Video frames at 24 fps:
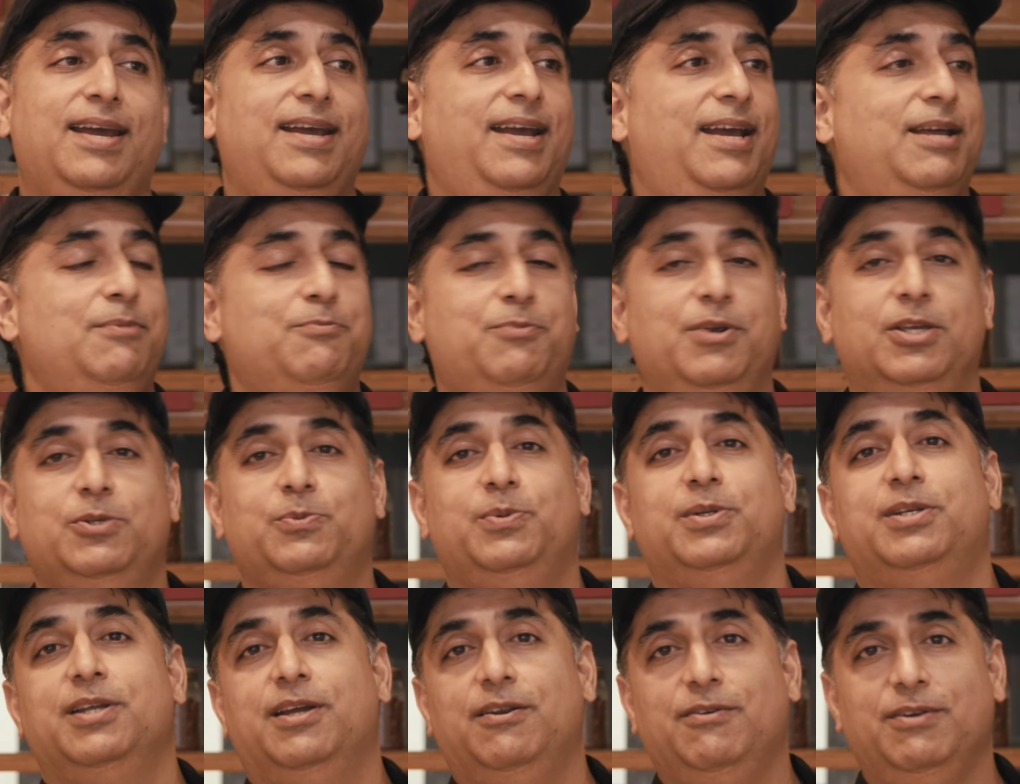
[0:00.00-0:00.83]
and
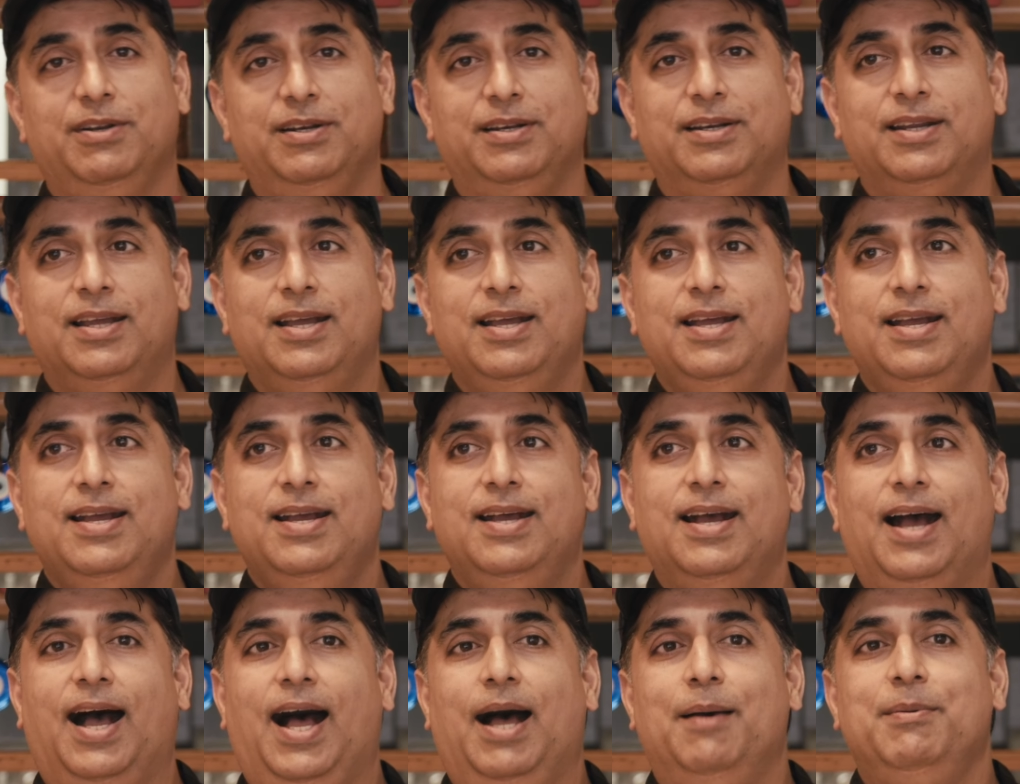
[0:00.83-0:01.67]
Presbyterian.
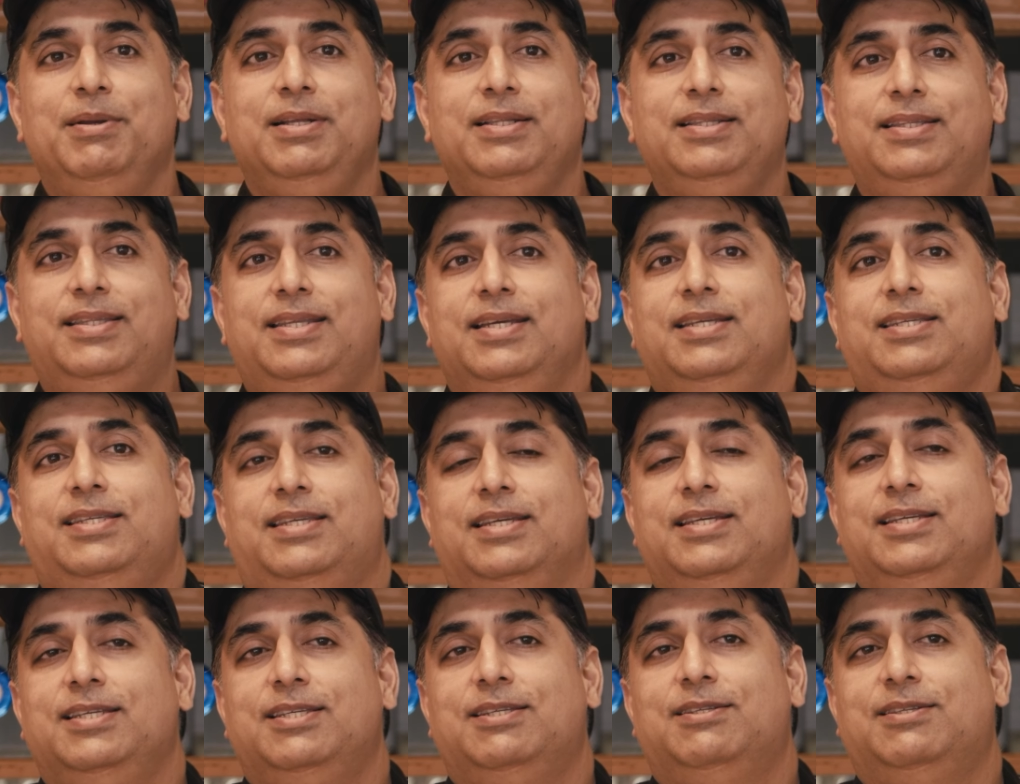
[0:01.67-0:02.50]
I mean, this
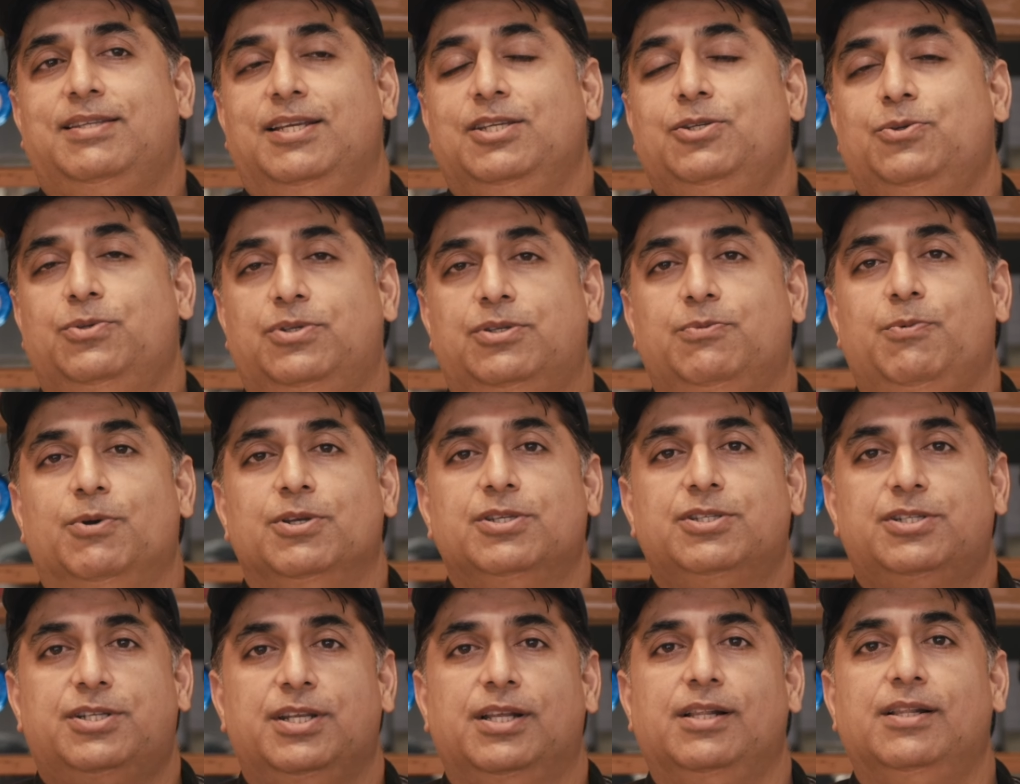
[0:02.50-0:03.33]

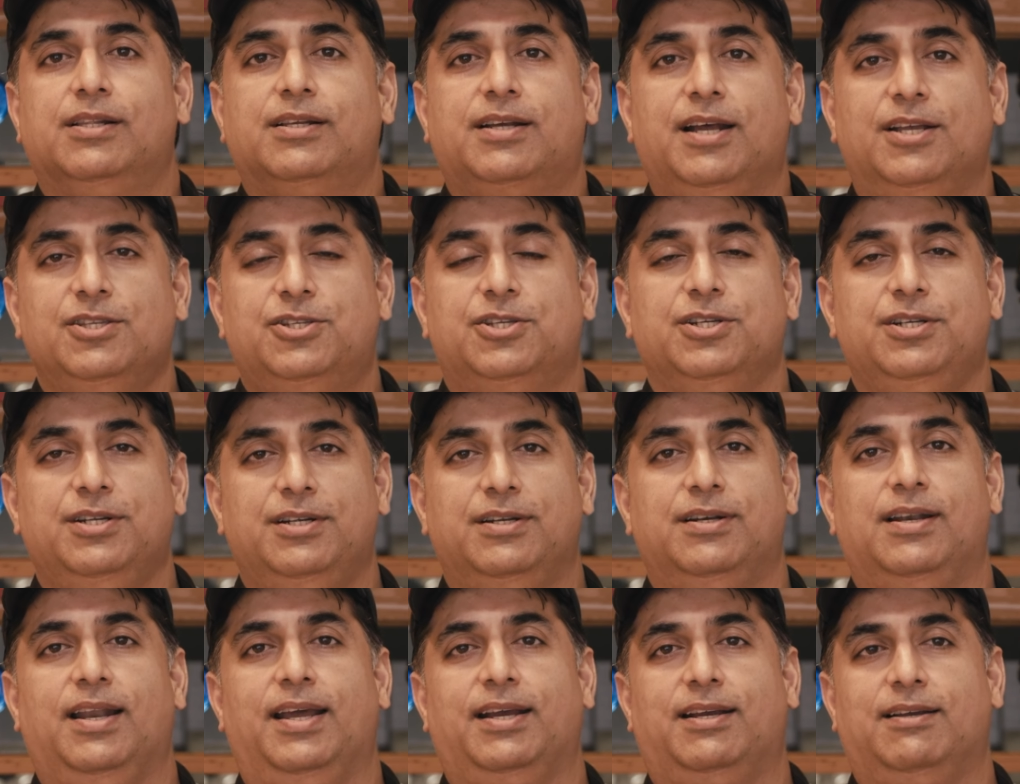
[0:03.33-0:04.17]
was still
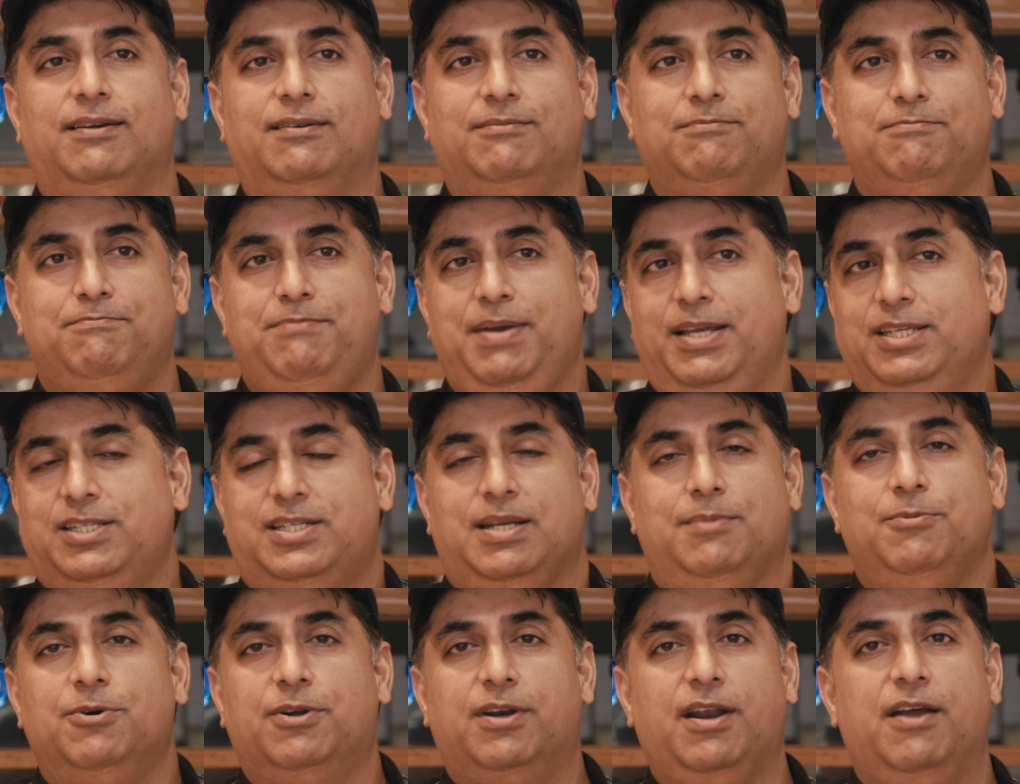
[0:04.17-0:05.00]
considered like the best
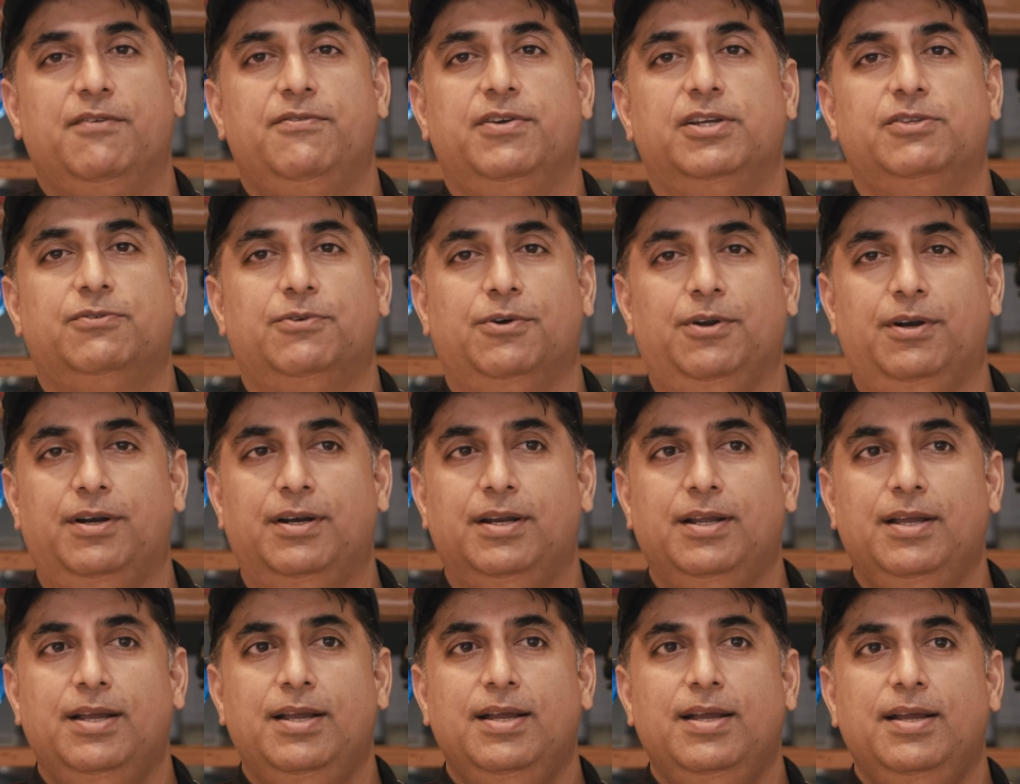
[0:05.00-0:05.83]
demographics for
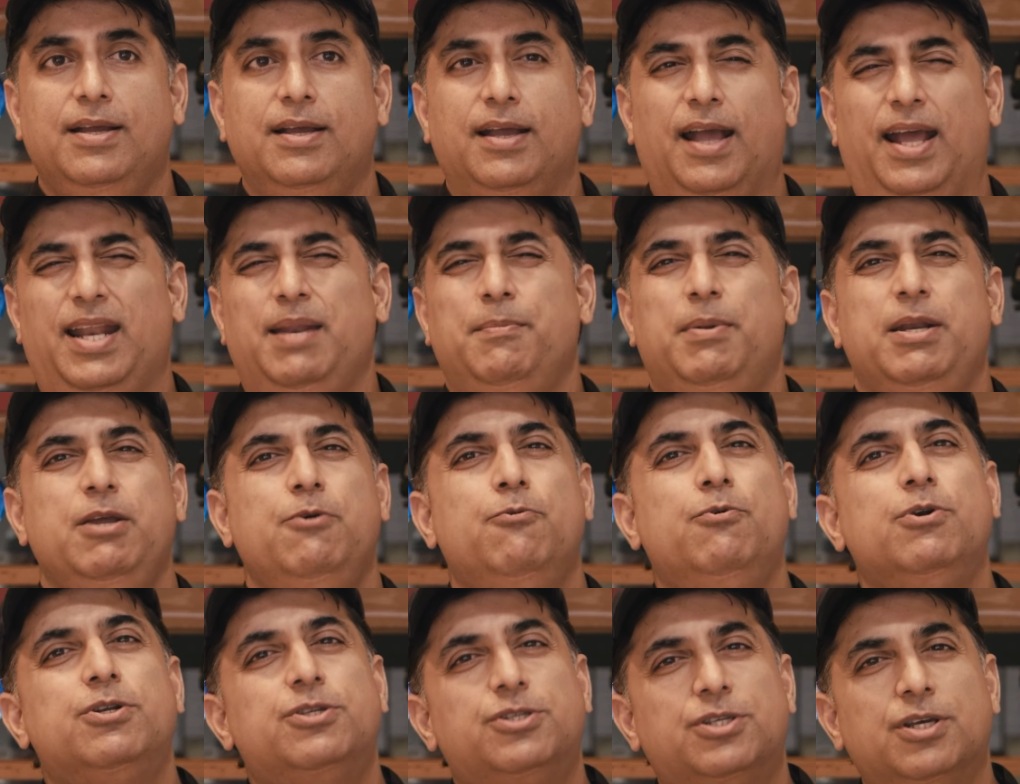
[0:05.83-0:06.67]
anybody who
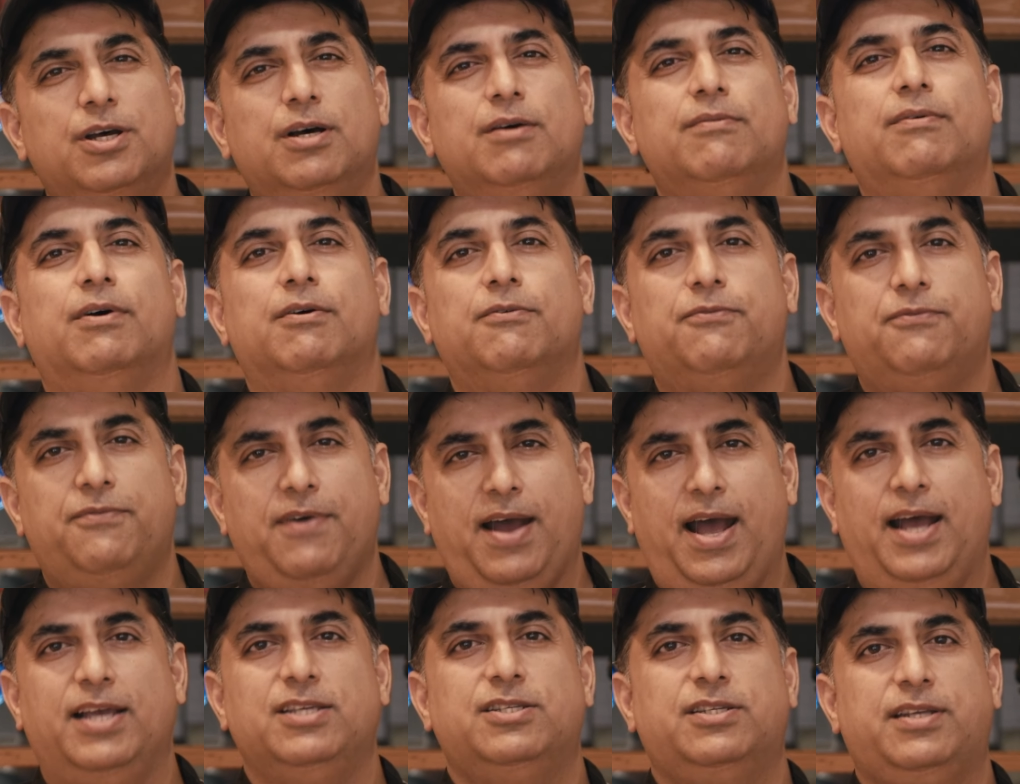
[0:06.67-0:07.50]
would serve a
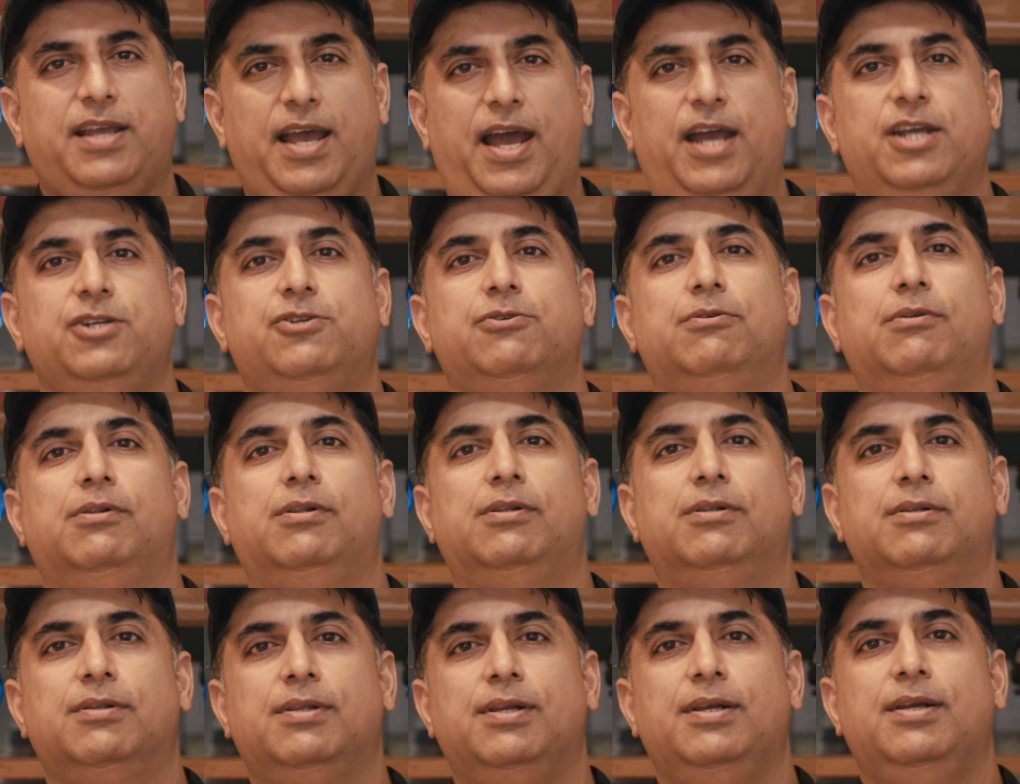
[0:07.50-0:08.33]
fast,
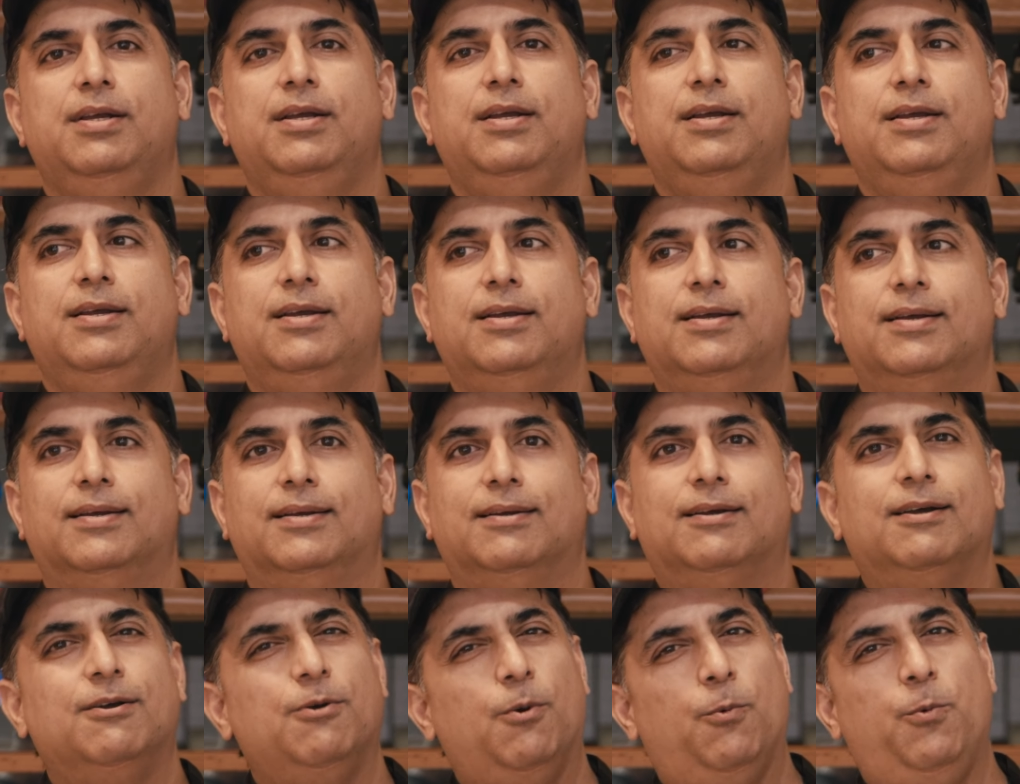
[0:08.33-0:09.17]
casual
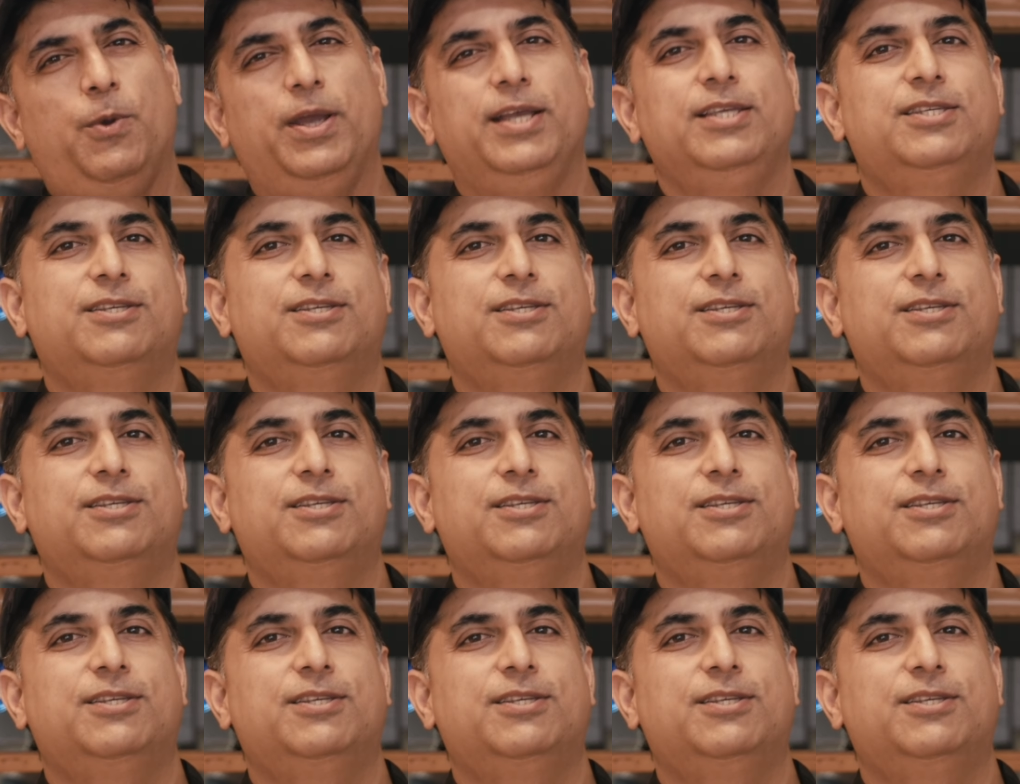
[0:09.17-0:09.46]
wings